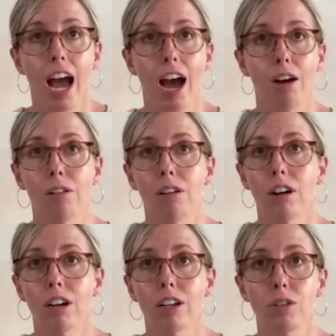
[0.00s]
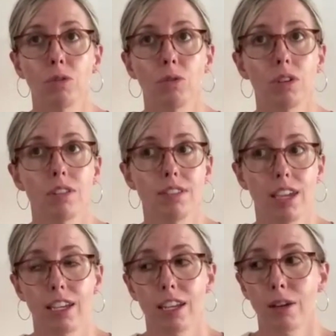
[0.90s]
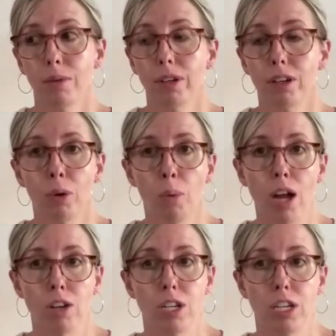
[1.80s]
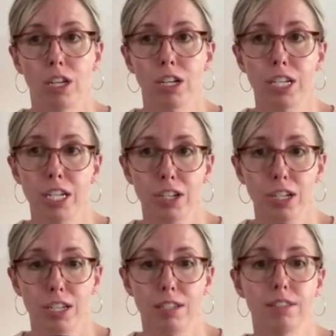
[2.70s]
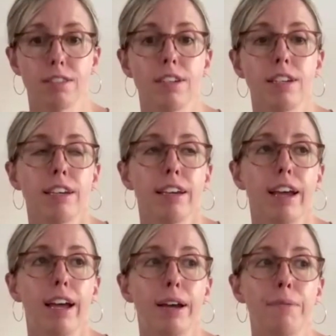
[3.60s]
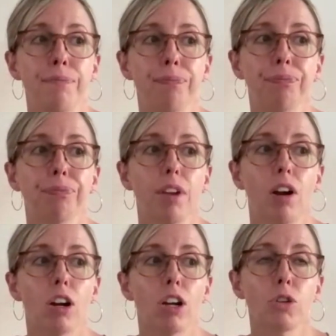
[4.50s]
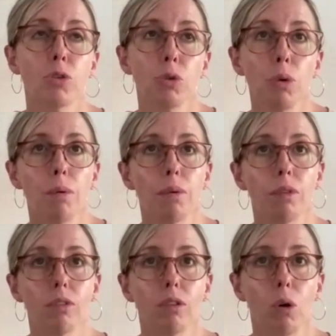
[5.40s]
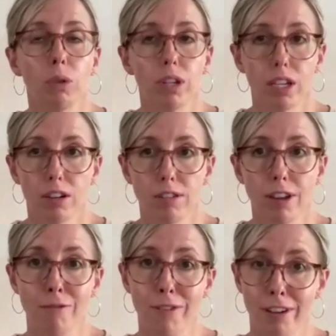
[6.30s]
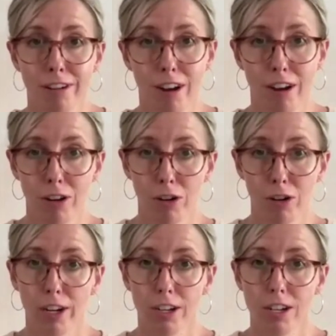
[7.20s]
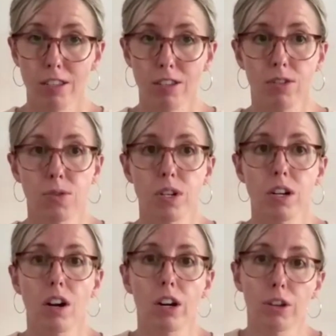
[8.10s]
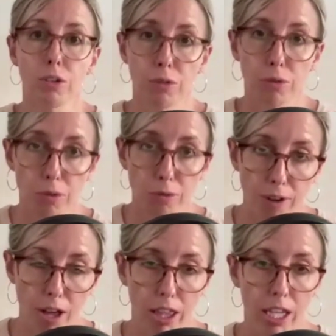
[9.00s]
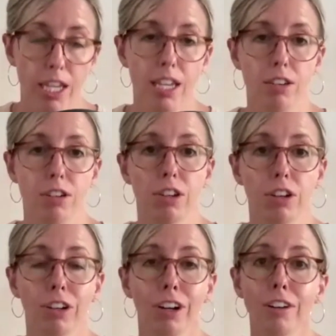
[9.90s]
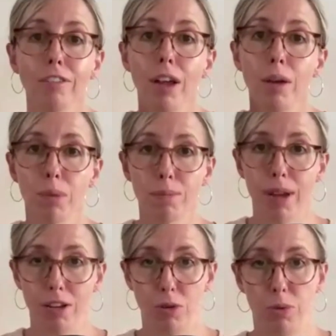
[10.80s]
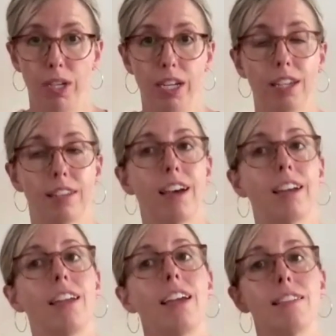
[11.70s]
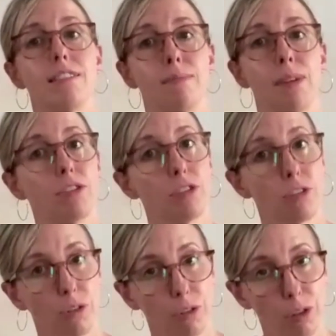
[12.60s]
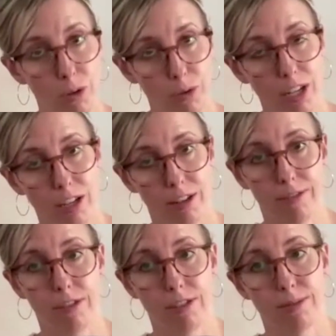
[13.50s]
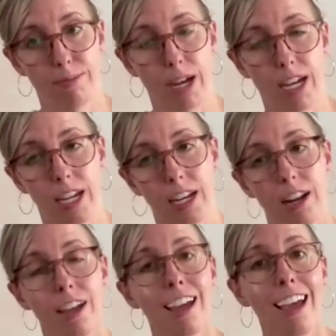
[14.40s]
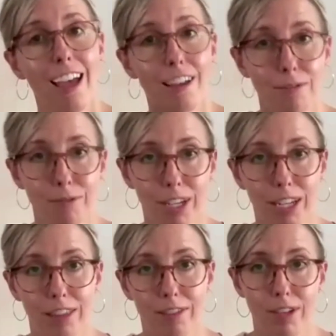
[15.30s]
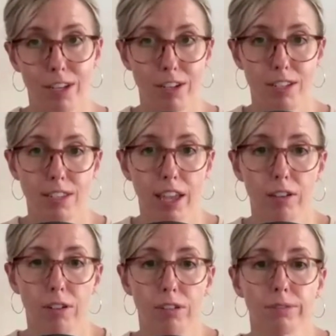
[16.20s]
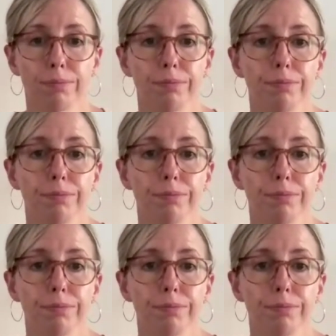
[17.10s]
How are you standing when you're washing your dishes? Are you holding yourself in your auto corrections, or are you falling into your curve and perpetuating that asymmetrical loading of the spine and feeding the vicious cycle?